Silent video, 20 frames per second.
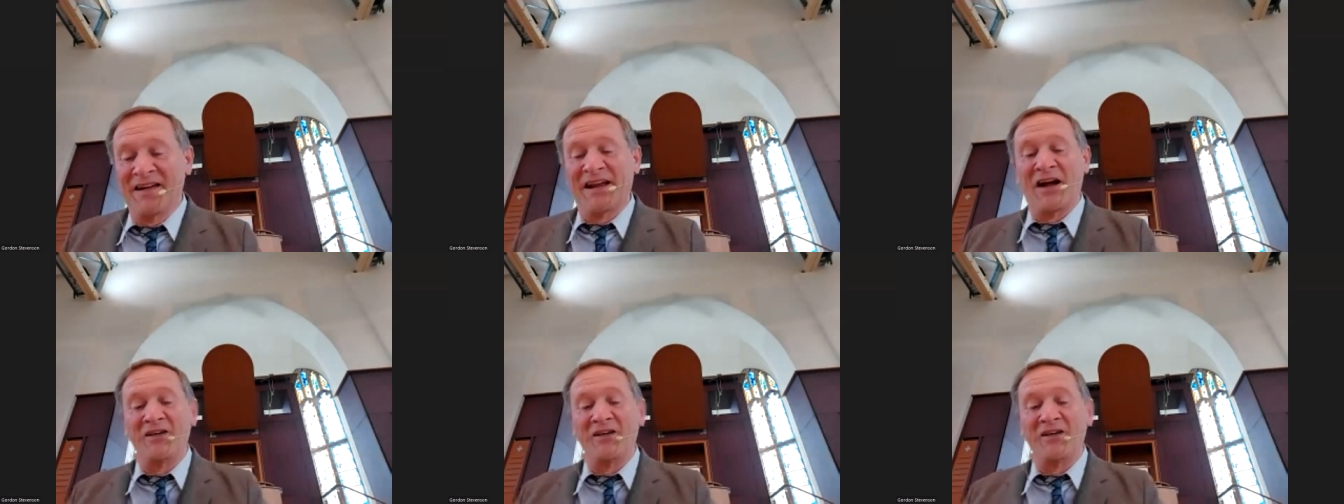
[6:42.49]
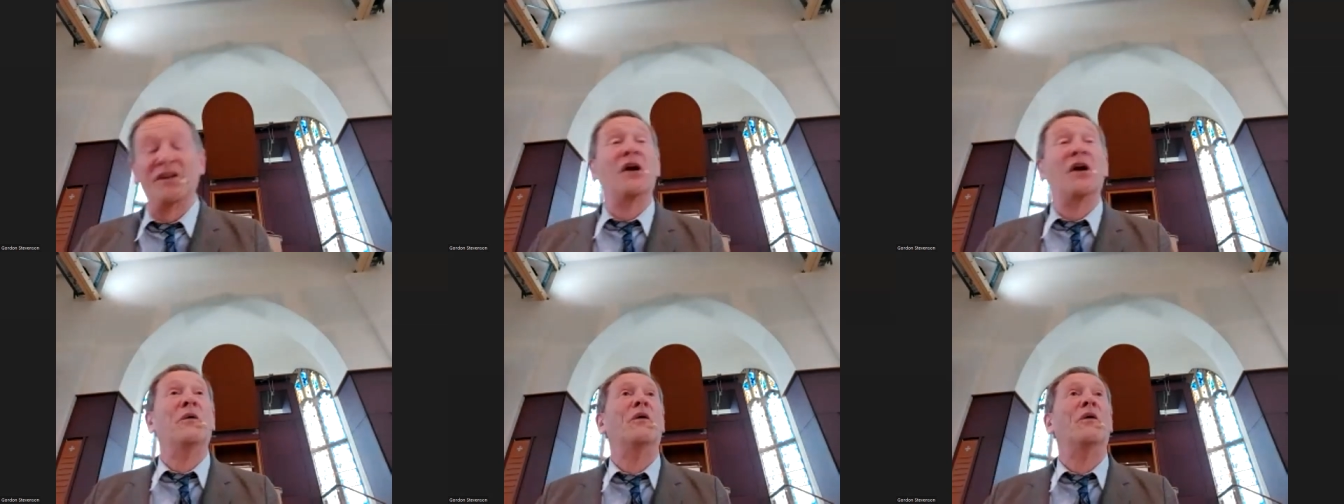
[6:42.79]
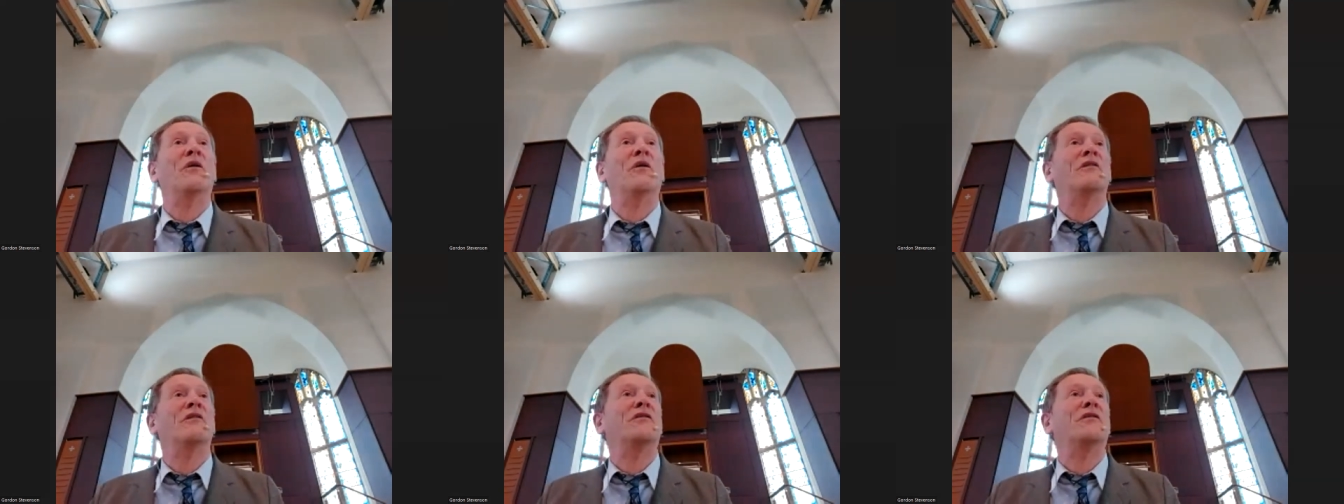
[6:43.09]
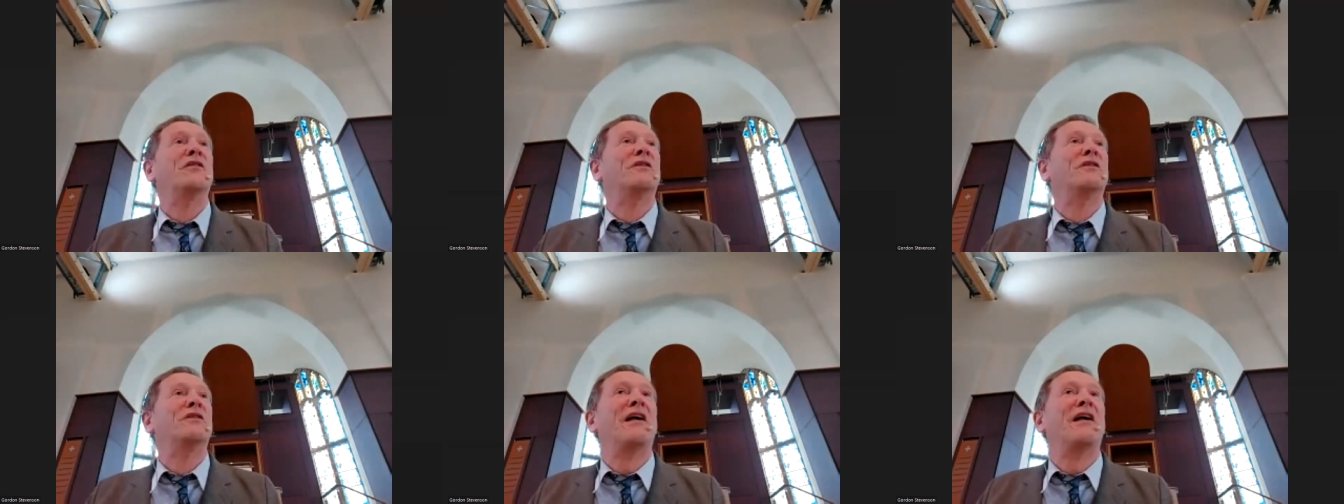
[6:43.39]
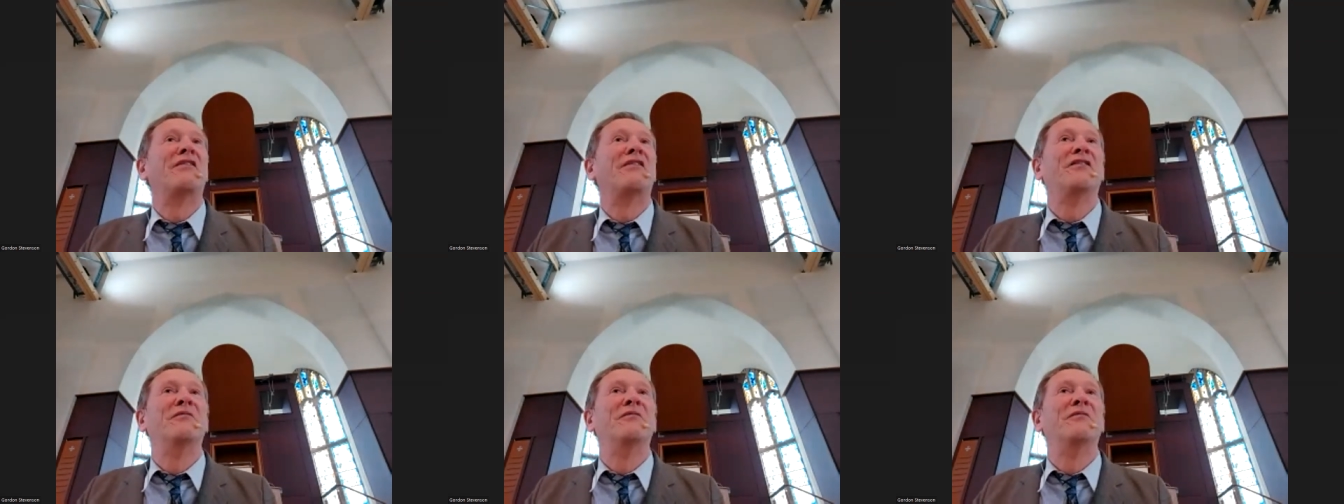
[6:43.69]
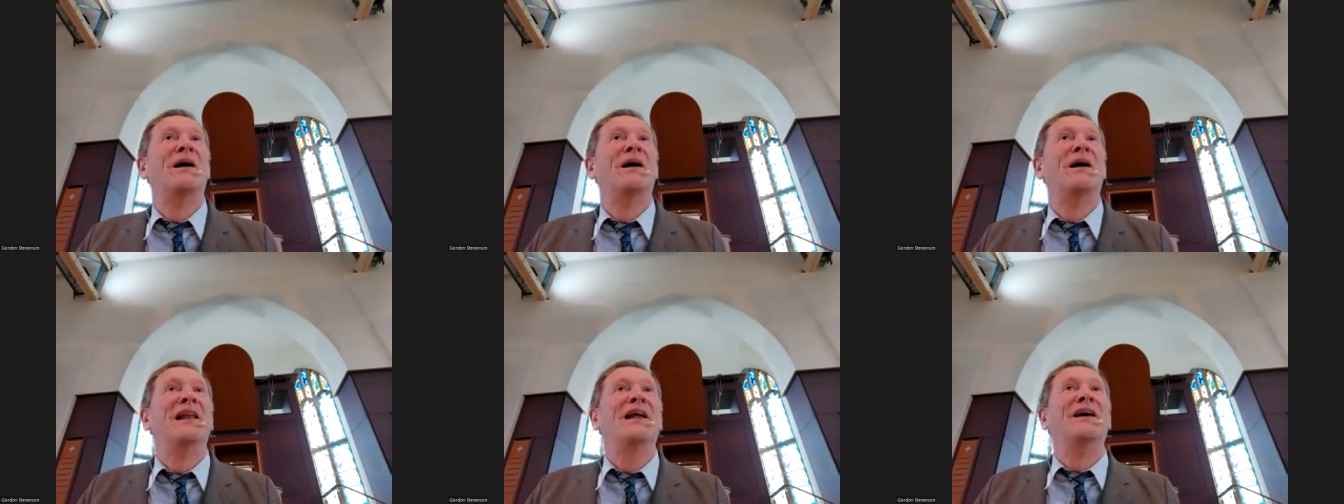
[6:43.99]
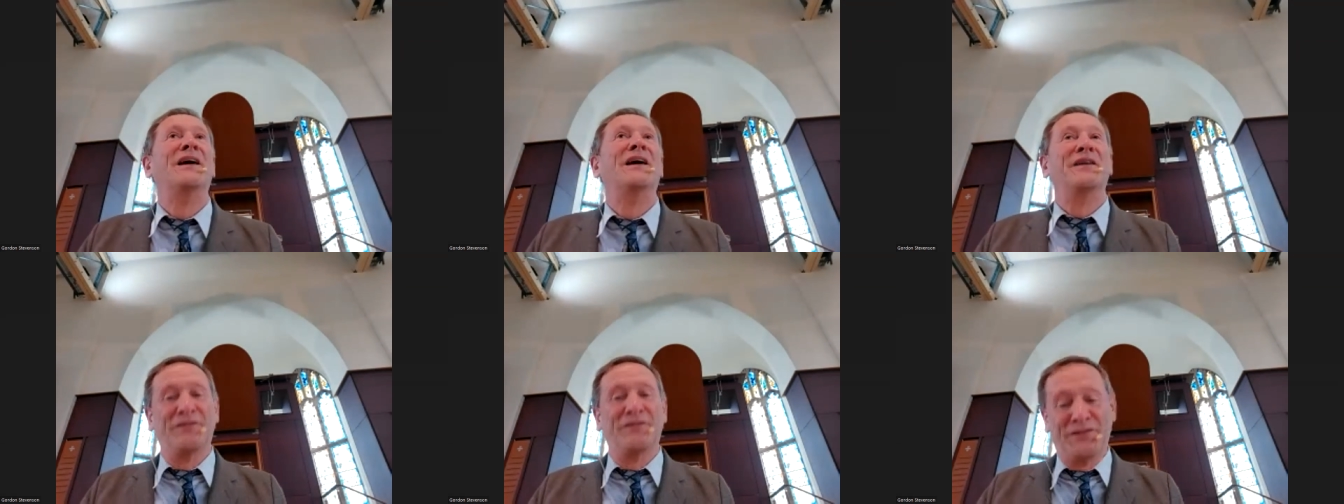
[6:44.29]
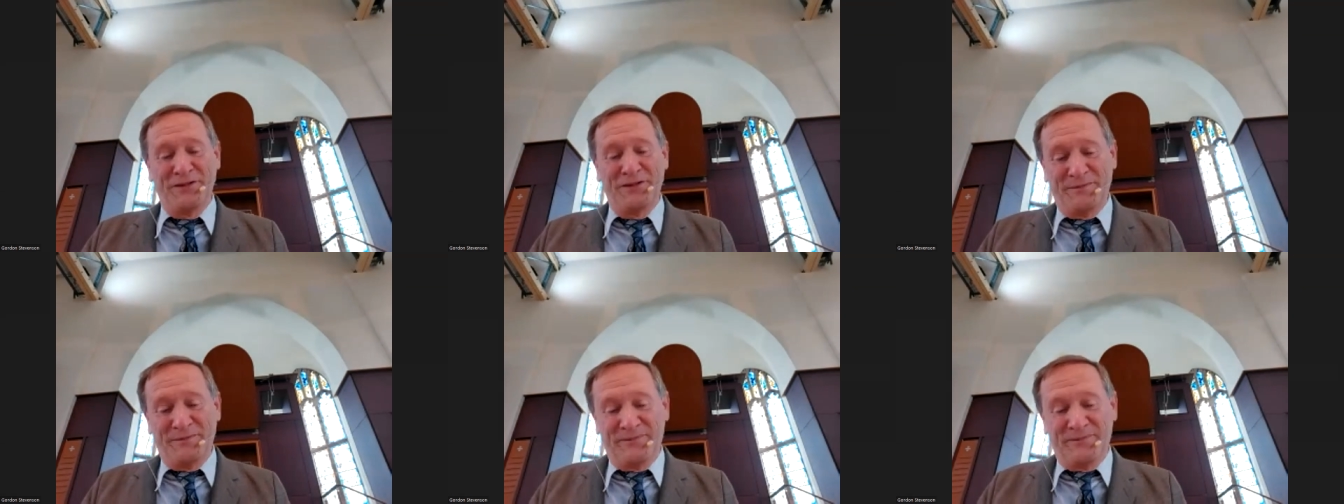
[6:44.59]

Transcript: going to go on for the rest of my life.